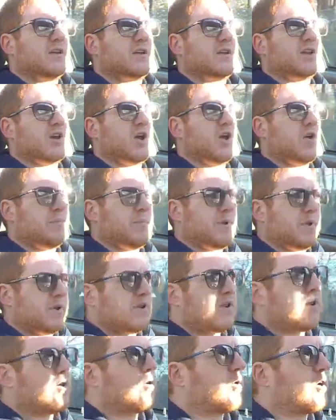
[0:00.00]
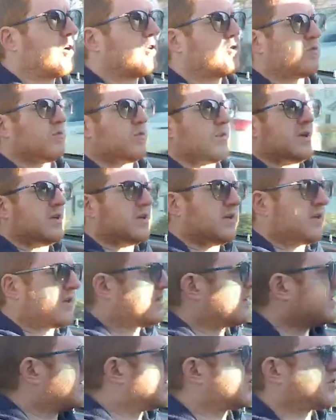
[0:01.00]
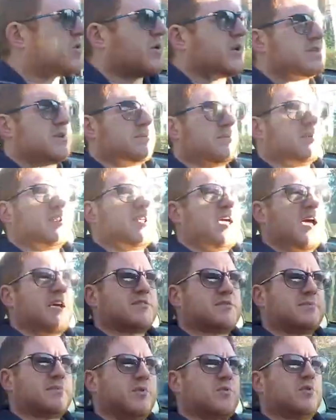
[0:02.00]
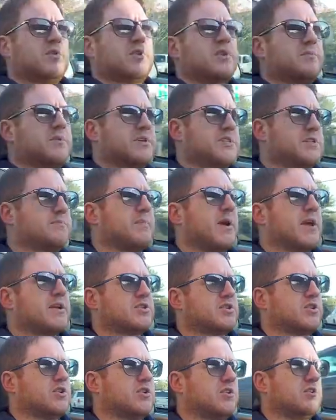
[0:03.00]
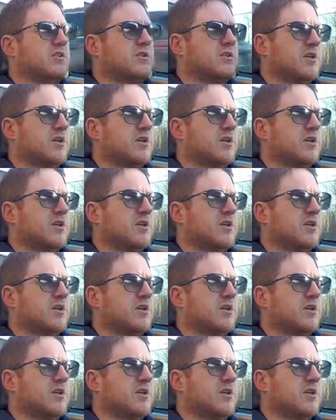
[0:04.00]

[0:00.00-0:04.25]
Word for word: you know, but in order to really enjoy something, to have something really be special,